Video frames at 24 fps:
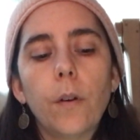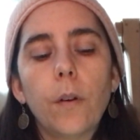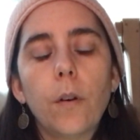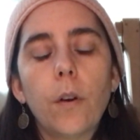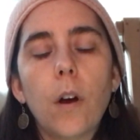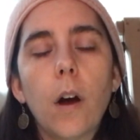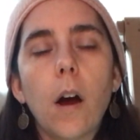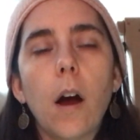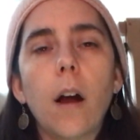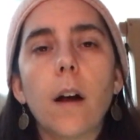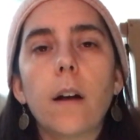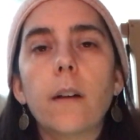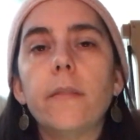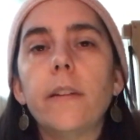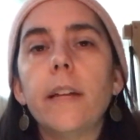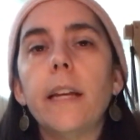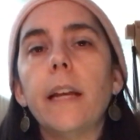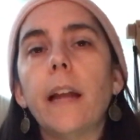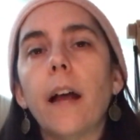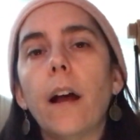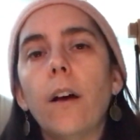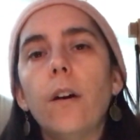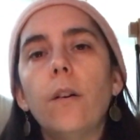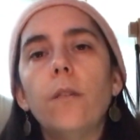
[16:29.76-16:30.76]

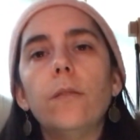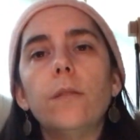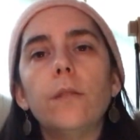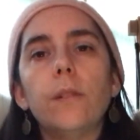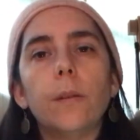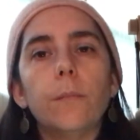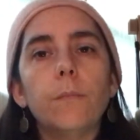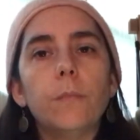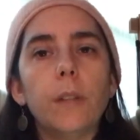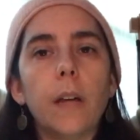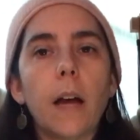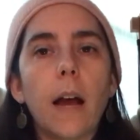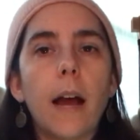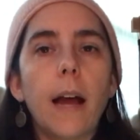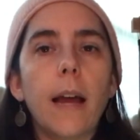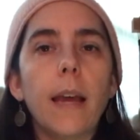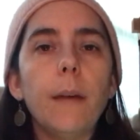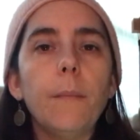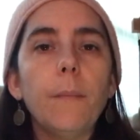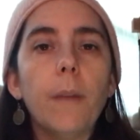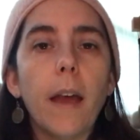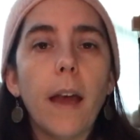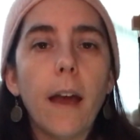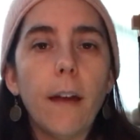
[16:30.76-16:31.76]
Carving out some
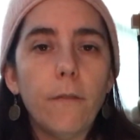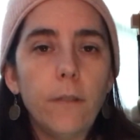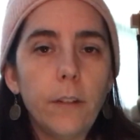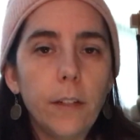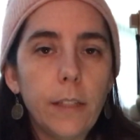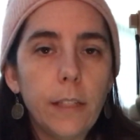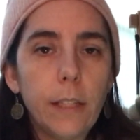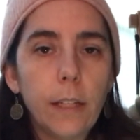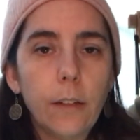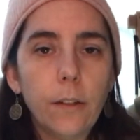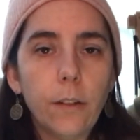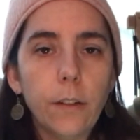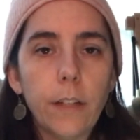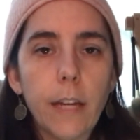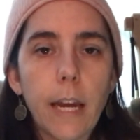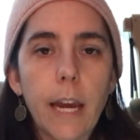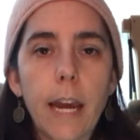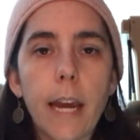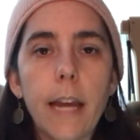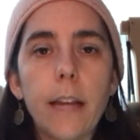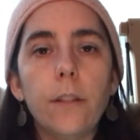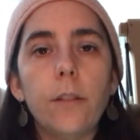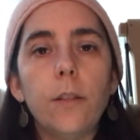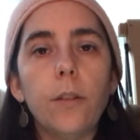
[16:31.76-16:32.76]
time every single
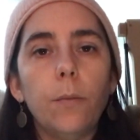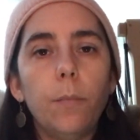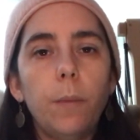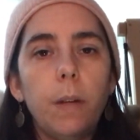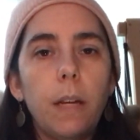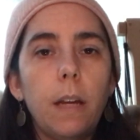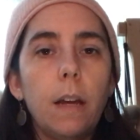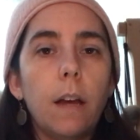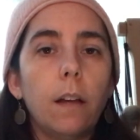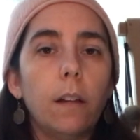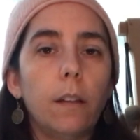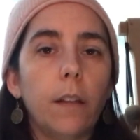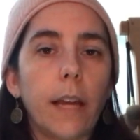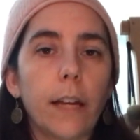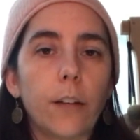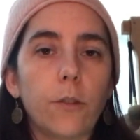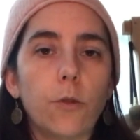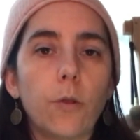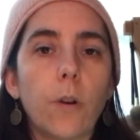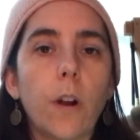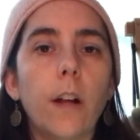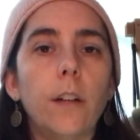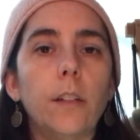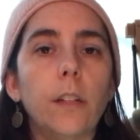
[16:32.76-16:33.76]
day to be
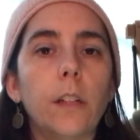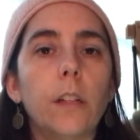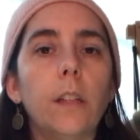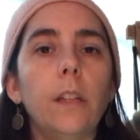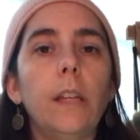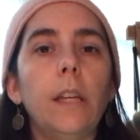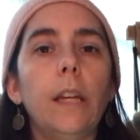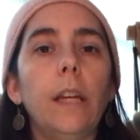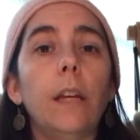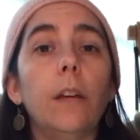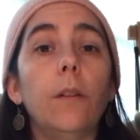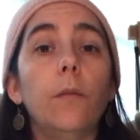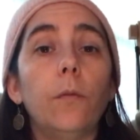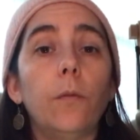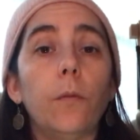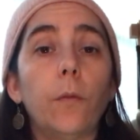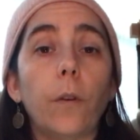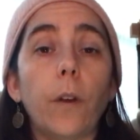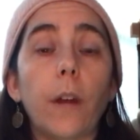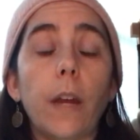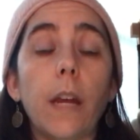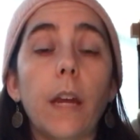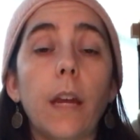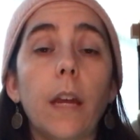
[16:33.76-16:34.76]
electronically
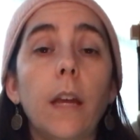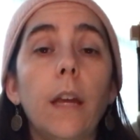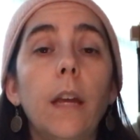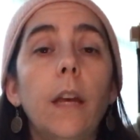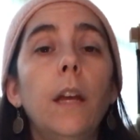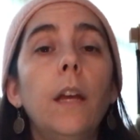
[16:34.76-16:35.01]
free.